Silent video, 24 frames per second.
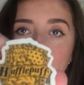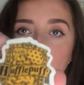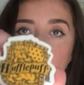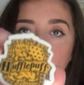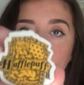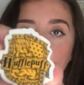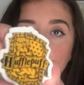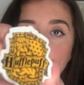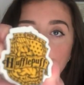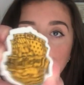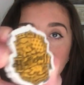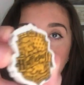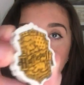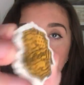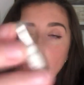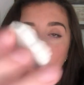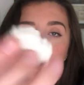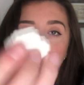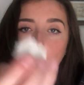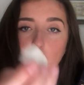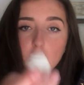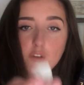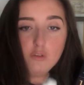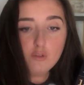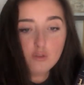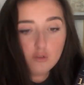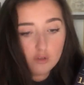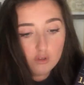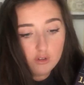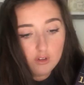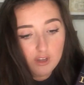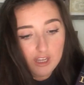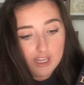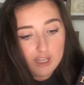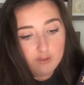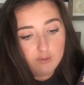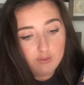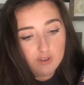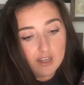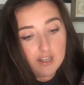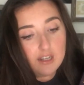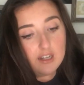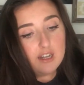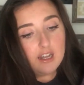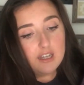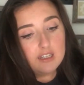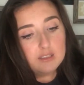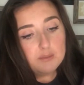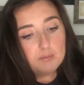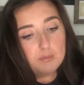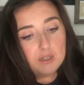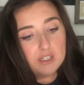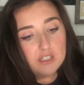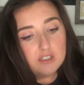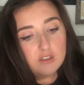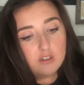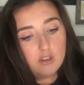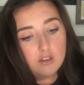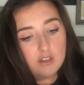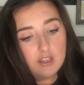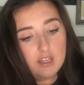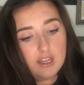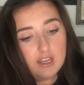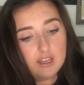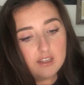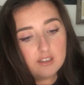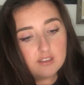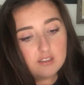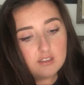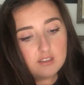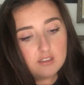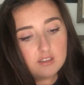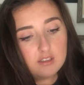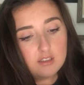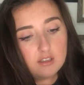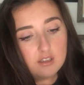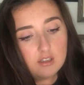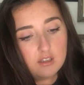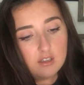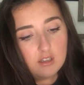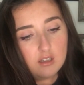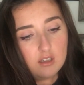which is really cute. They've done like a really nice print on this